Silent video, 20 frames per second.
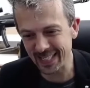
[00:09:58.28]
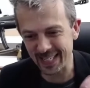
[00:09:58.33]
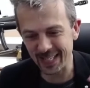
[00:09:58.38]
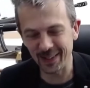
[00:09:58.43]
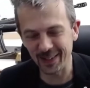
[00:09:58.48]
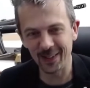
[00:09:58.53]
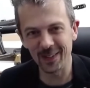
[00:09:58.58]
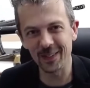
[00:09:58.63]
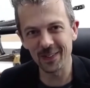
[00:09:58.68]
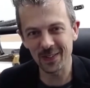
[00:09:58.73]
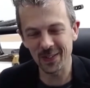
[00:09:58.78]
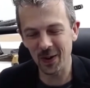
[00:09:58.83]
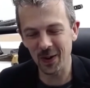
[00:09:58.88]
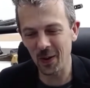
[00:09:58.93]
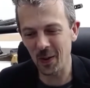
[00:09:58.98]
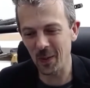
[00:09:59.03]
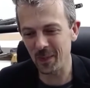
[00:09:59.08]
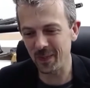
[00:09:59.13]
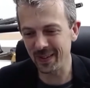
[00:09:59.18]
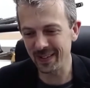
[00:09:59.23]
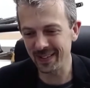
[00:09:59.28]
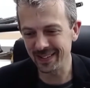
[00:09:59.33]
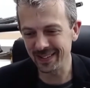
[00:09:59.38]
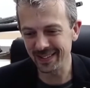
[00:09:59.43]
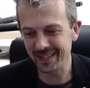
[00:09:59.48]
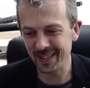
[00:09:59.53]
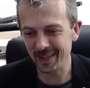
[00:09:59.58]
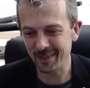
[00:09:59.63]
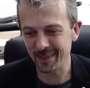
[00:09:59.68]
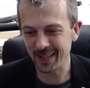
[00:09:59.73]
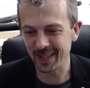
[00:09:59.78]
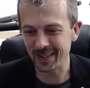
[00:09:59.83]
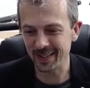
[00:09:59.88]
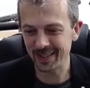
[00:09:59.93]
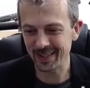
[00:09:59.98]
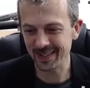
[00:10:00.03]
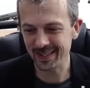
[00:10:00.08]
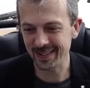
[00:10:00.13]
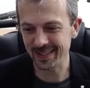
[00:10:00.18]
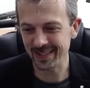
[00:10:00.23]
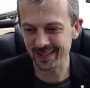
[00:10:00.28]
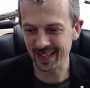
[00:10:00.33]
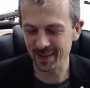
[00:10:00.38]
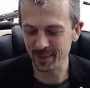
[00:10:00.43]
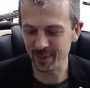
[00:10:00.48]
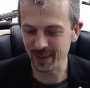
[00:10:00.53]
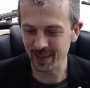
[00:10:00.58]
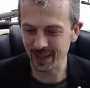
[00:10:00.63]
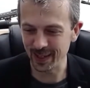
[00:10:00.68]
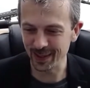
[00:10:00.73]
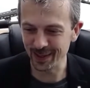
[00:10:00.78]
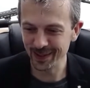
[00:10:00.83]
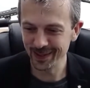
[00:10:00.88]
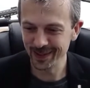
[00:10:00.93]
Eagle on top and something else down below.